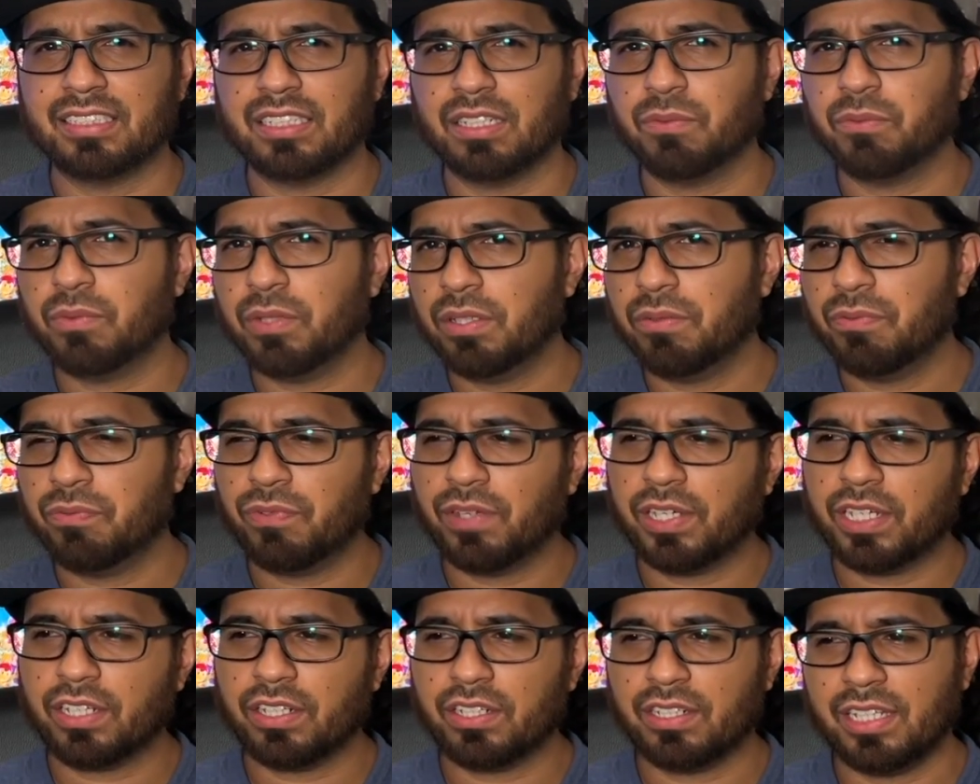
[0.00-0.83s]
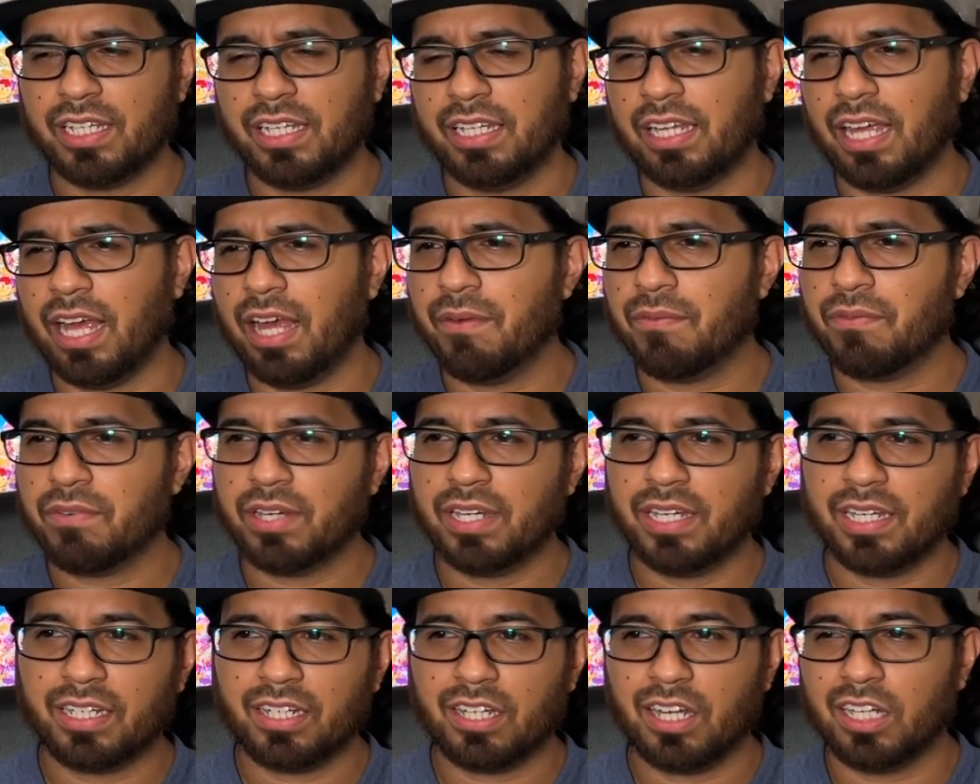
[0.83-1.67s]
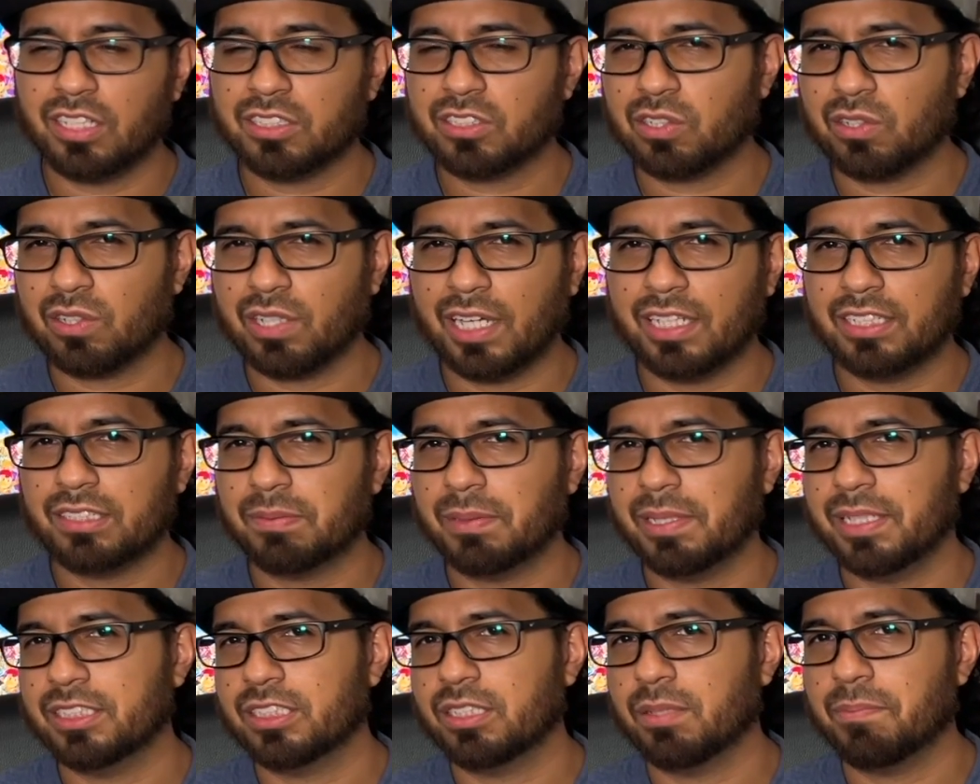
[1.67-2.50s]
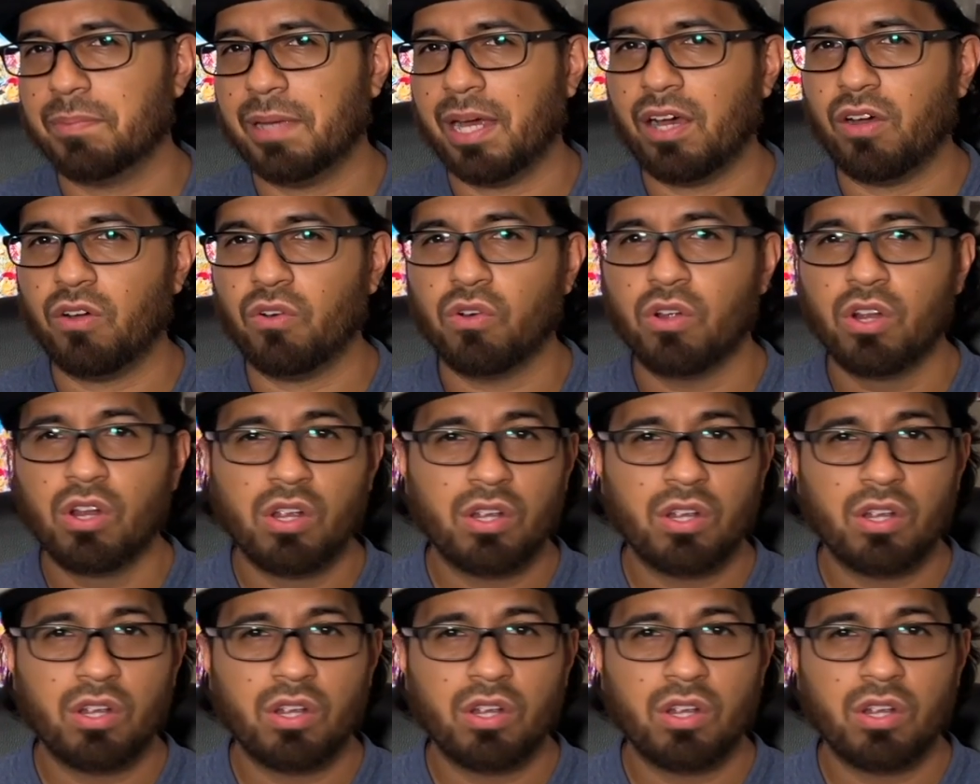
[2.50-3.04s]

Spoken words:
And we figured that every console lifespan's about